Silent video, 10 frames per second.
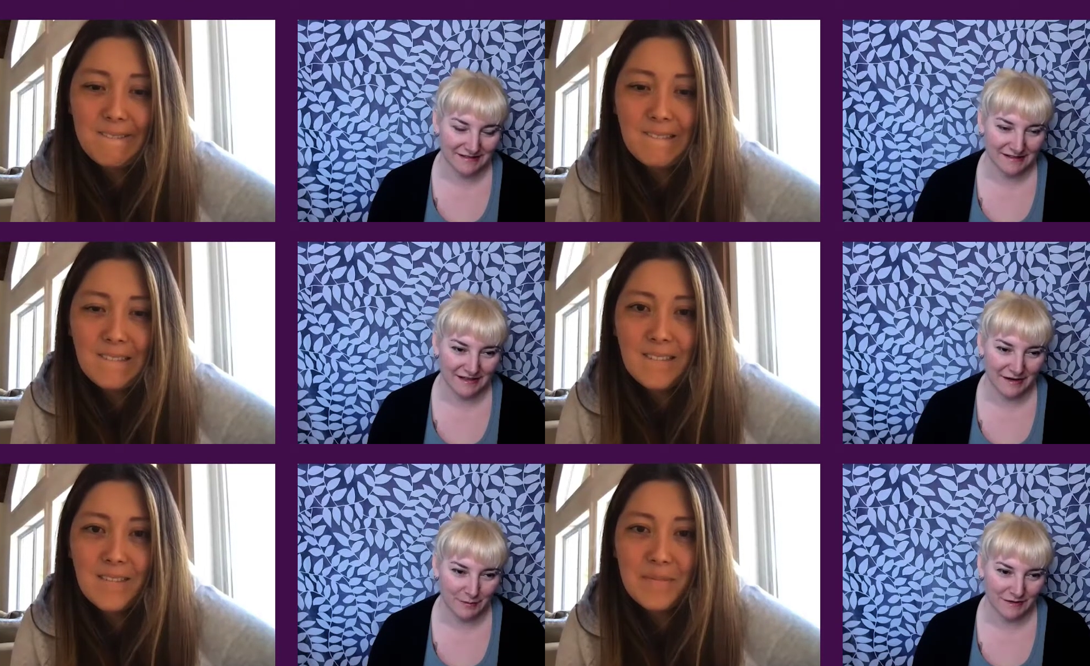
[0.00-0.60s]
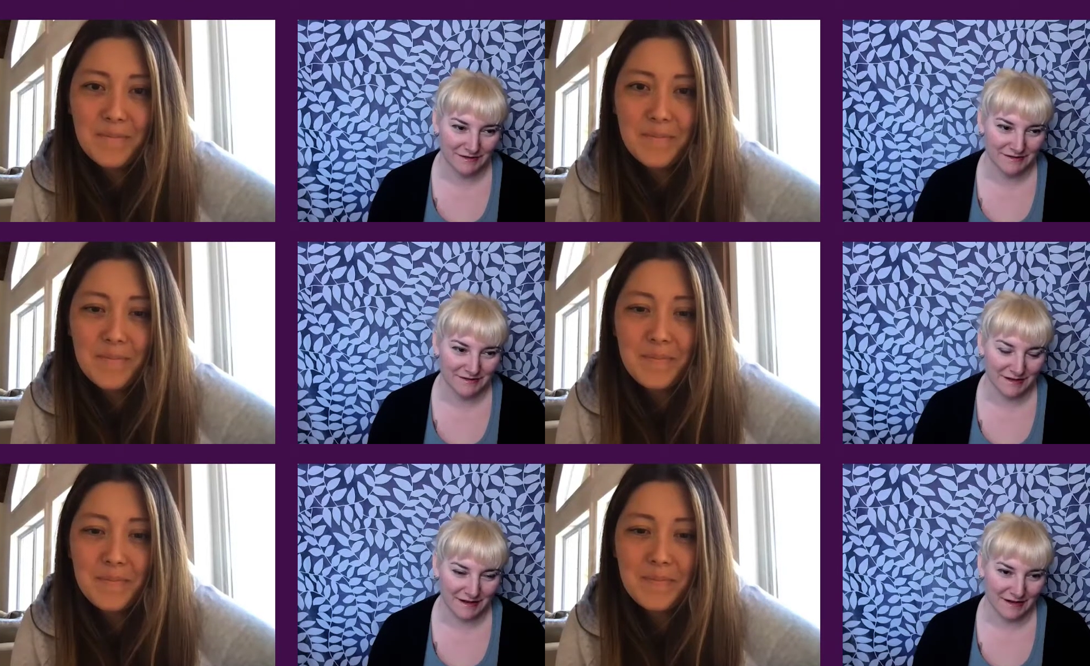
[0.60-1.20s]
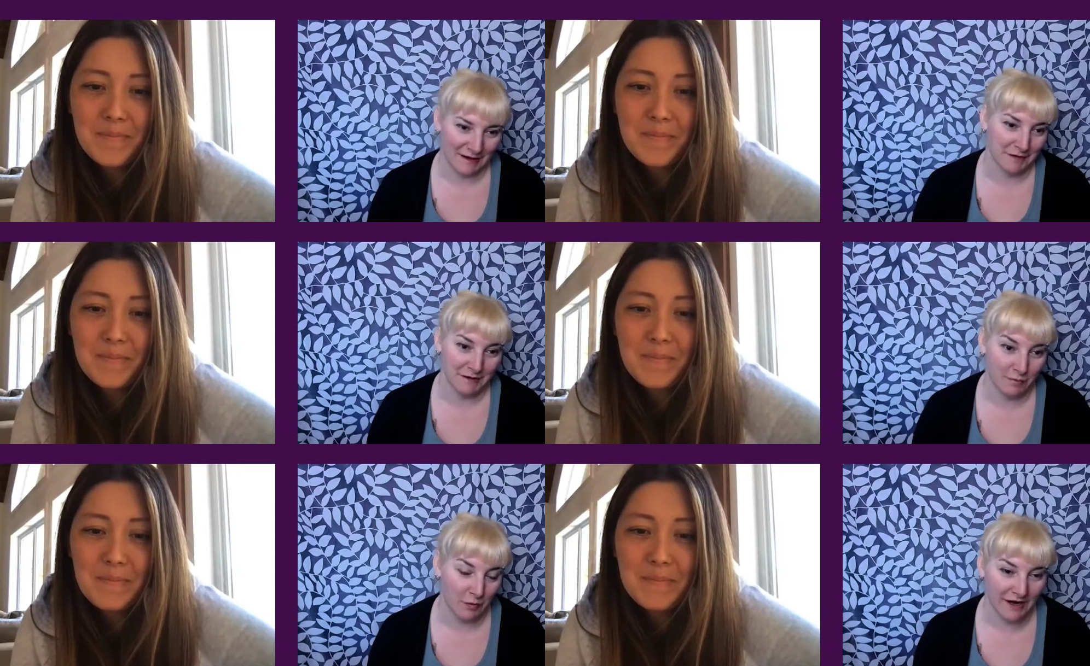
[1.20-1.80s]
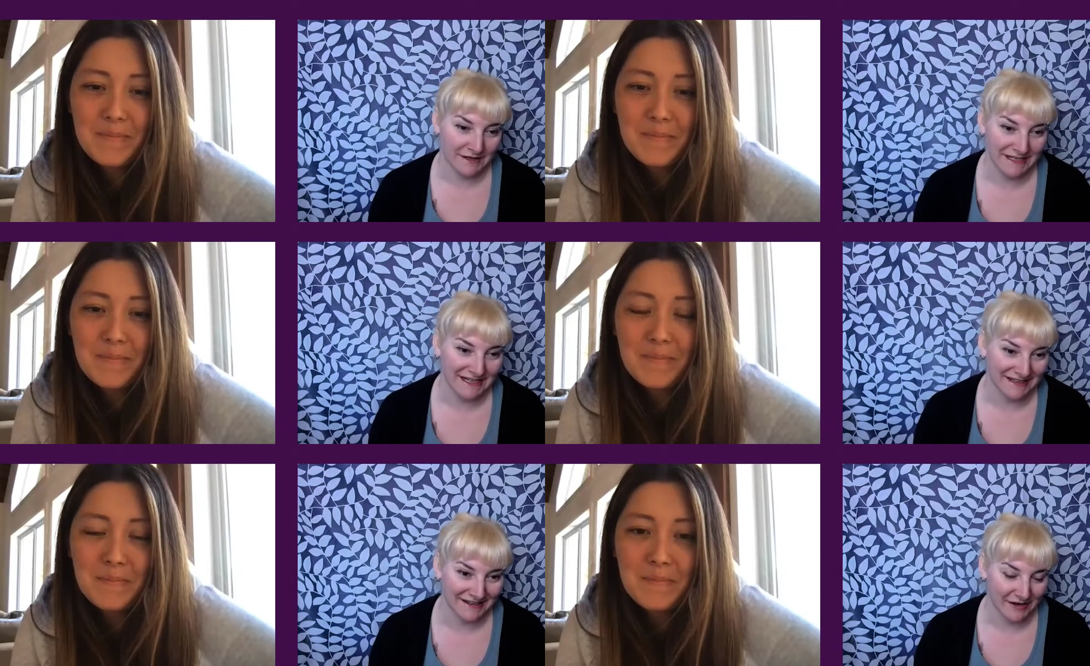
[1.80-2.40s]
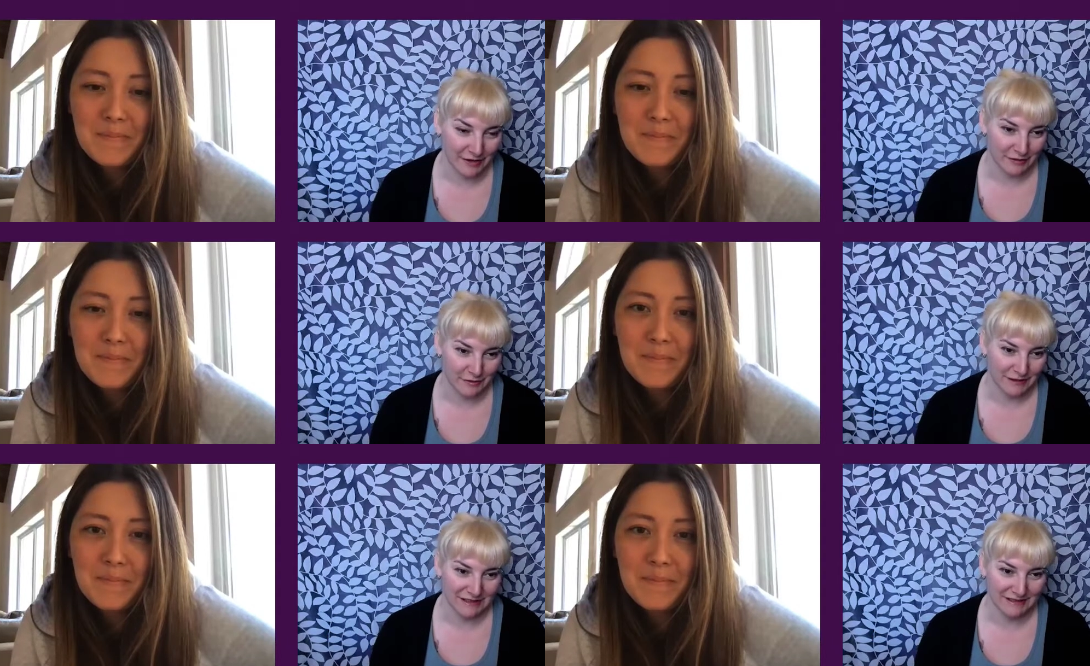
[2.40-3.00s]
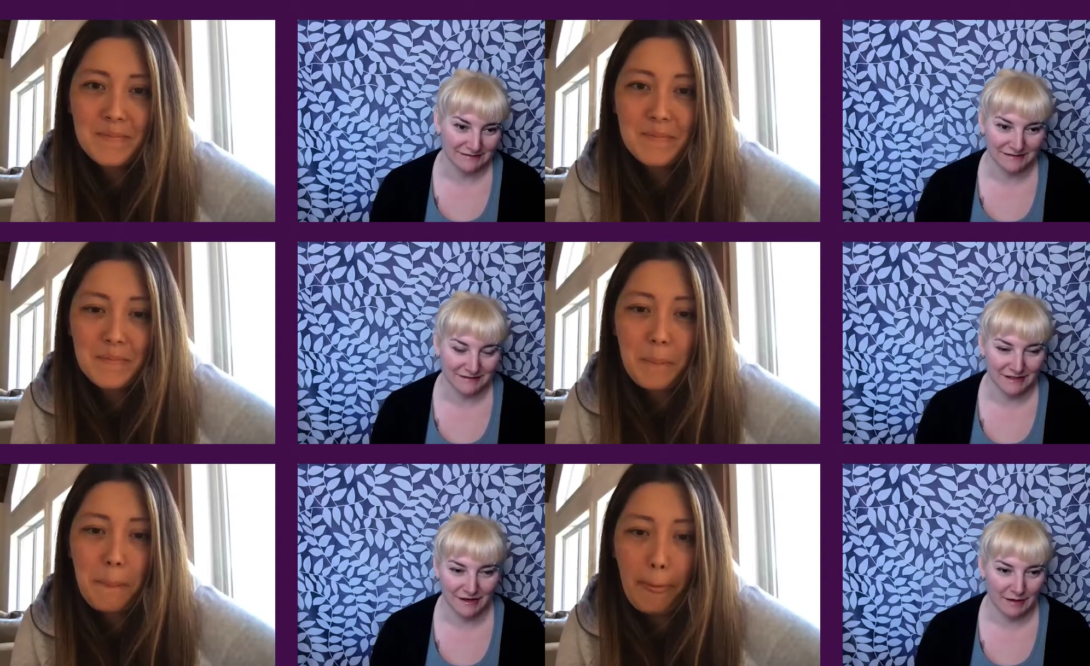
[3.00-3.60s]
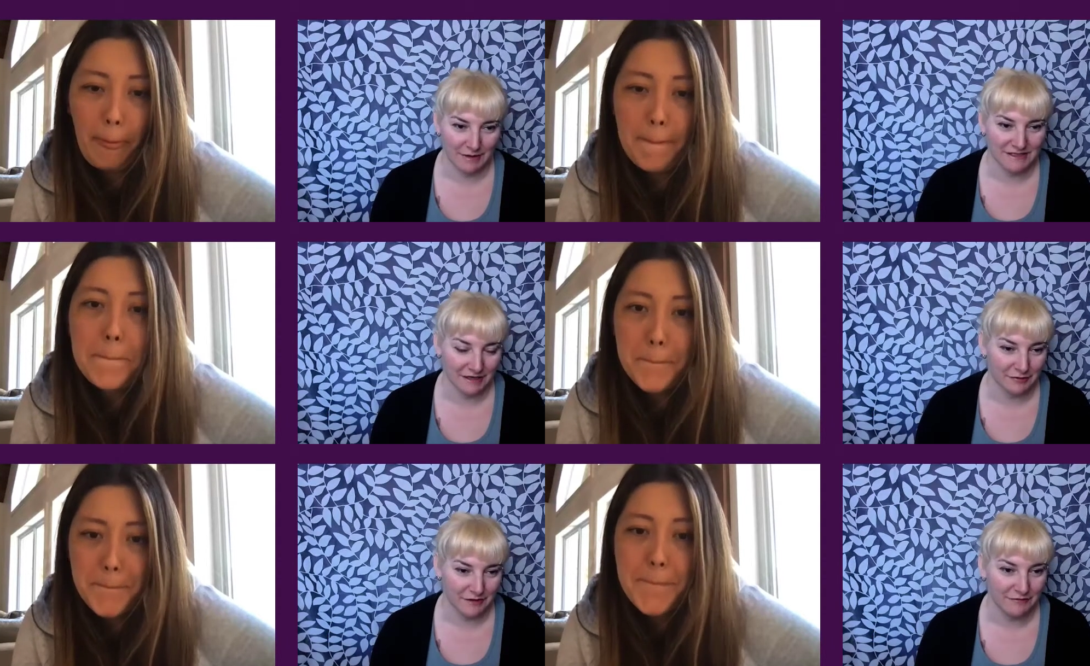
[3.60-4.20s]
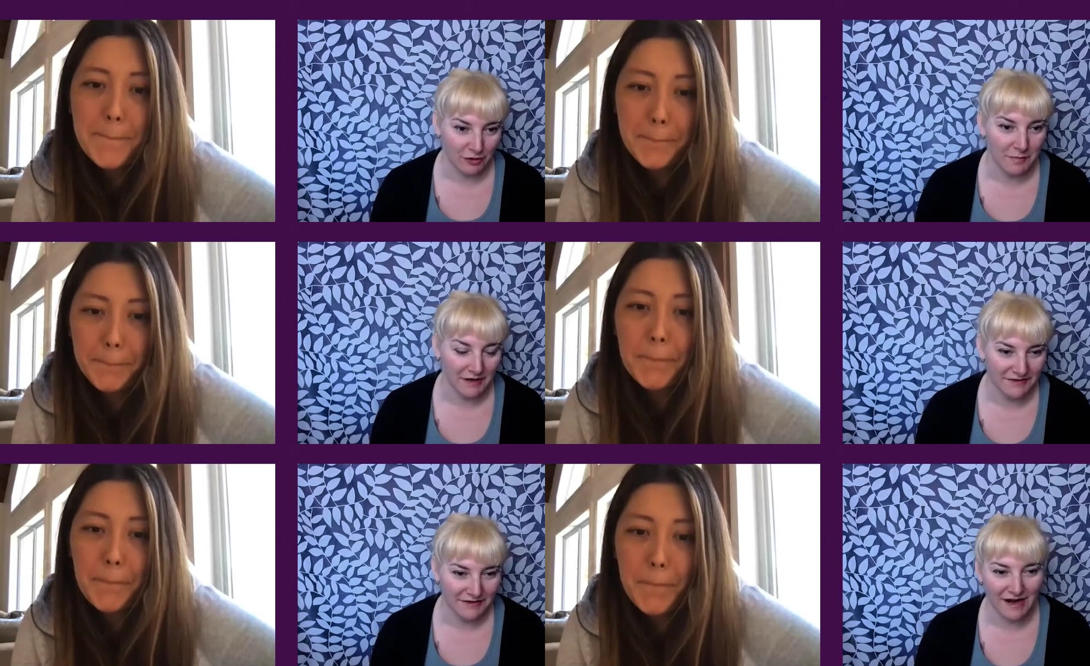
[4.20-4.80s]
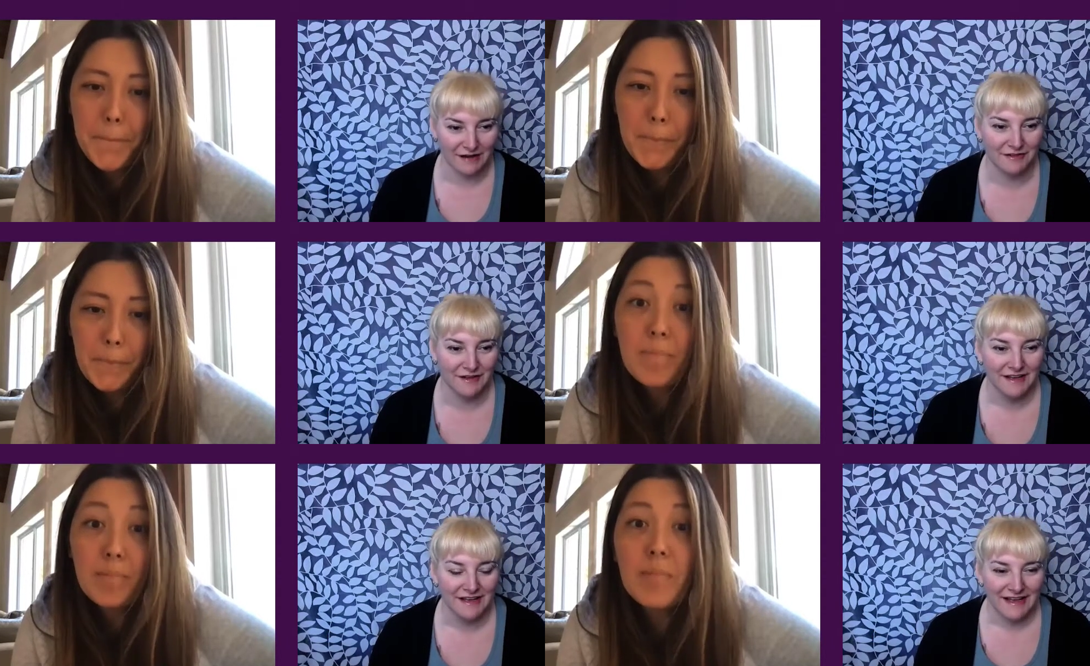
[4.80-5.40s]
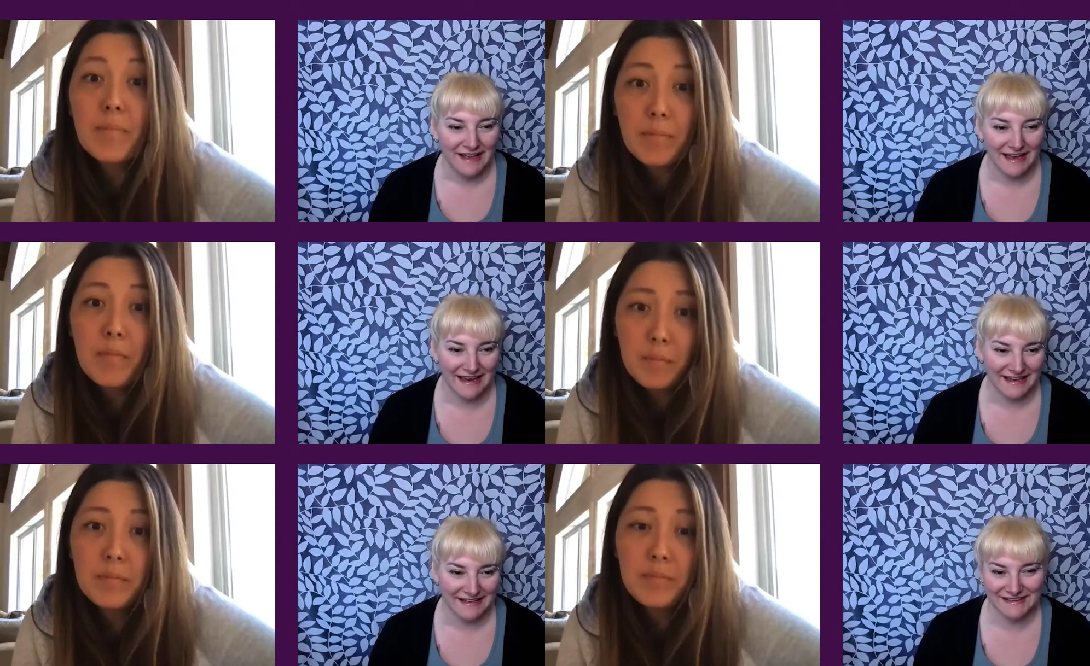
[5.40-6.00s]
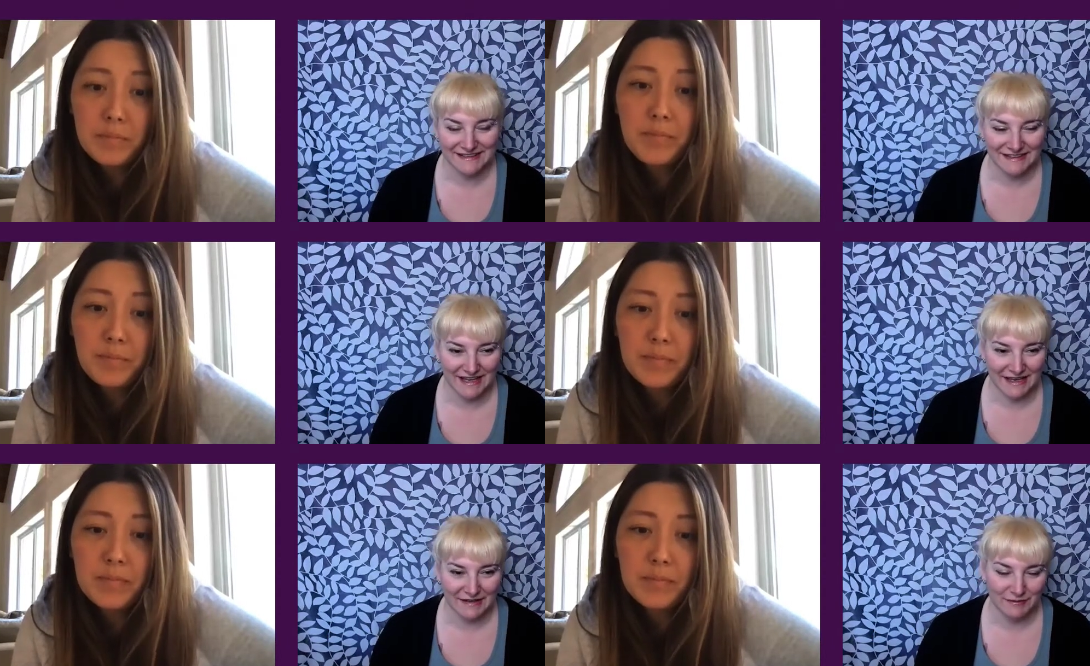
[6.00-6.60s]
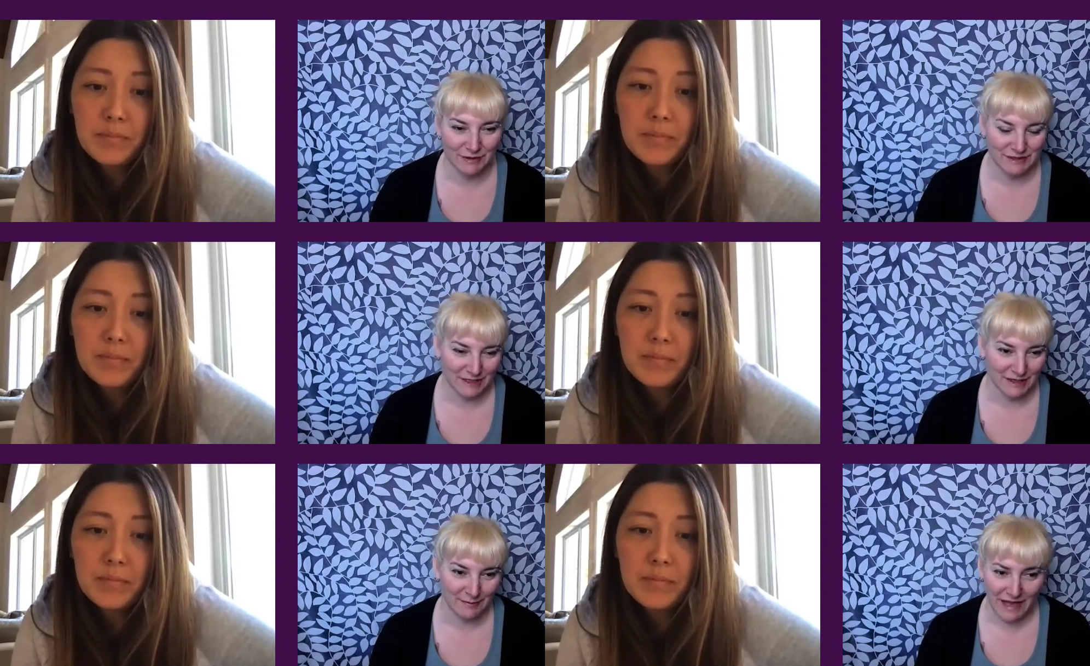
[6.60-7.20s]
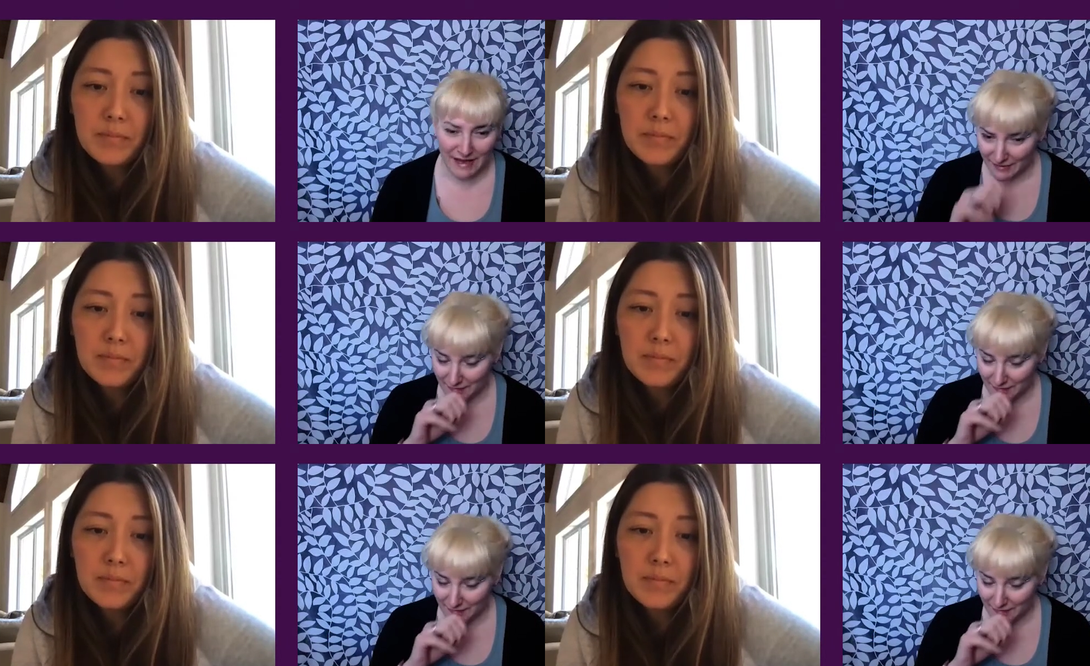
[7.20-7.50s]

Speaker 1: you know, once I'm going to want to take another three, you know, I want to take three full months off. And then once I come back, I